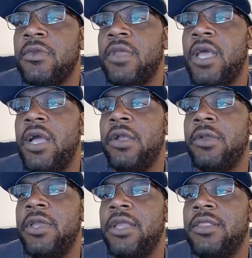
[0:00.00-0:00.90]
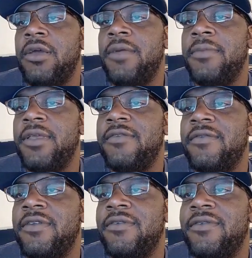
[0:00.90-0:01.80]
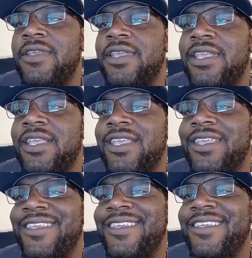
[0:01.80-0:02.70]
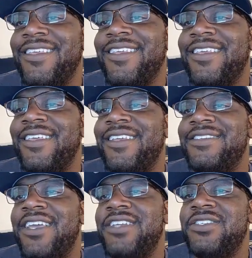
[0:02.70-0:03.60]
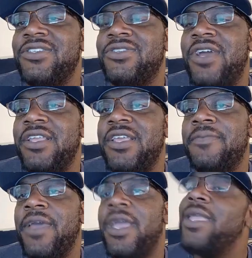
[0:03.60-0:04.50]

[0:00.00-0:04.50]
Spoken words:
I agree. I thought I may have gone there. His agent just trying to get paid.